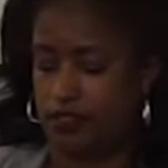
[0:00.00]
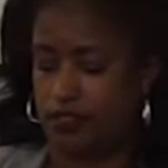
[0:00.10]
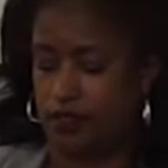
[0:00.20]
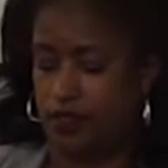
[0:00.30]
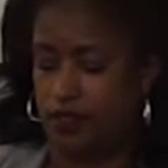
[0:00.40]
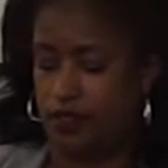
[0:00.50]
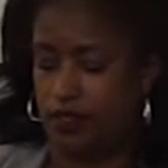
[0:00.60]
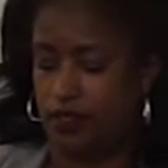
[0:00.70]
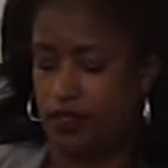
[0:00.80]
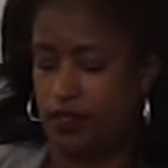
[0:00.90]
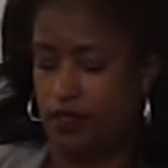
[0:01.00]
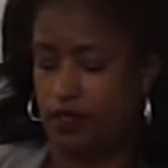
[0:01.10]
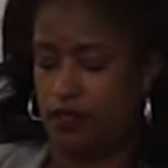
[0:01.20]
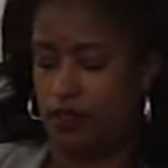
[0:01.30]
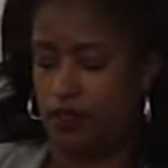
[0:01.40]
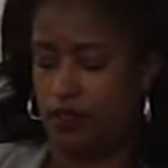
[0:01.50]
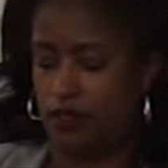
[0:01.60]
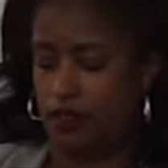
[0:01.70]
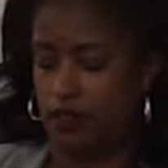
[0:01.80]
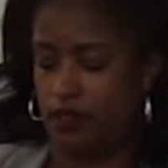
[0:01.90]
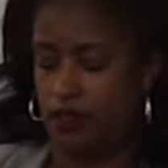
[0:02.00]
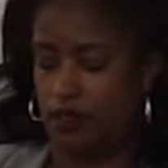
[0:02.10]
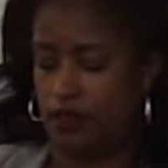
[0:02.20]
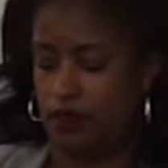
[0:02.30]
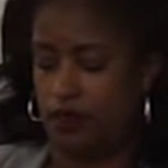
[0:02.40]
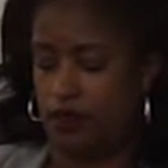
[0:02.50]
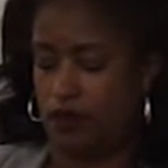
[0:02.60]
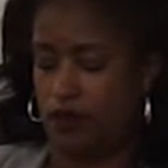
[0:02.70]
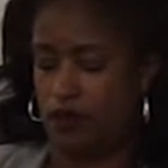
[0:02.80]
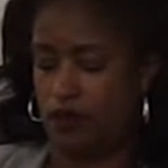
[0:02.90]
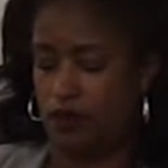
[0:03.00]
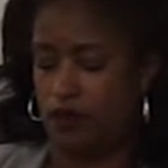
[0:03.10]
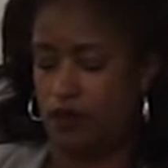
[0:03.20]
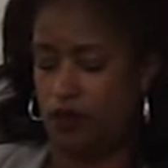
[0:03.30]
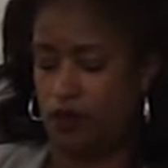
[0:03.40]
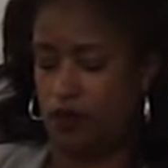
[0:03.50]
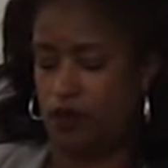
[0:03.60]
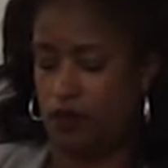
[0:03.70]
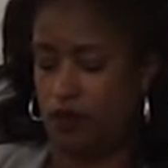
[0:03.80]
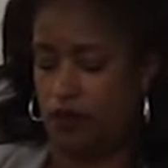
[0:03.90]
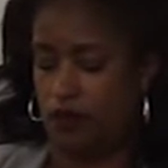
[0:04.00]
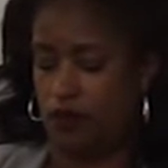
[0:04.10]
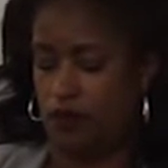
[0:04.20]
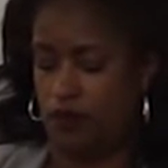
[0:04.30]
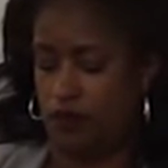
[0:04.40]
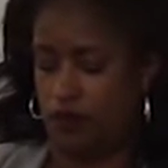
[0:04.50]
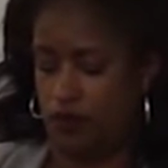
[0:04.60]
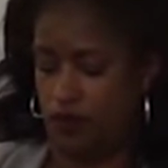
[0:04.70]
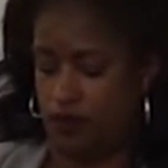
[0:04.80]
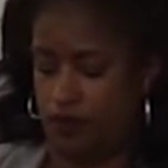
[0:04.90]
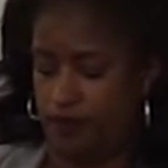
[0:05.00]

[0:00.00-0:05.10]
Nobody speaks.